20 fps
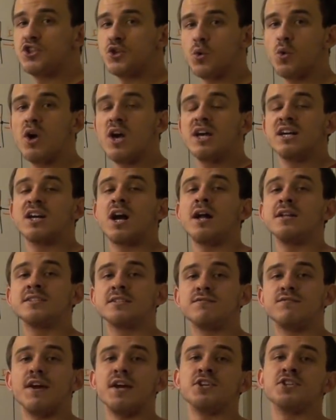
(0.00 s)
to
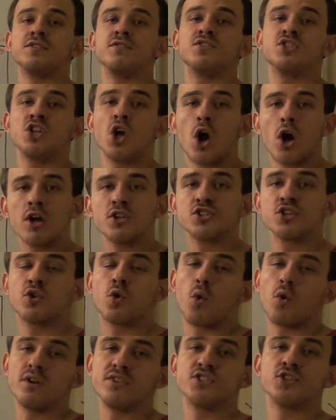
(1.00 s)
conservation of charge,
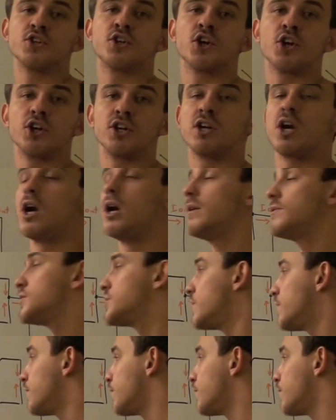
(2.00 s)
according to Kirchhoff's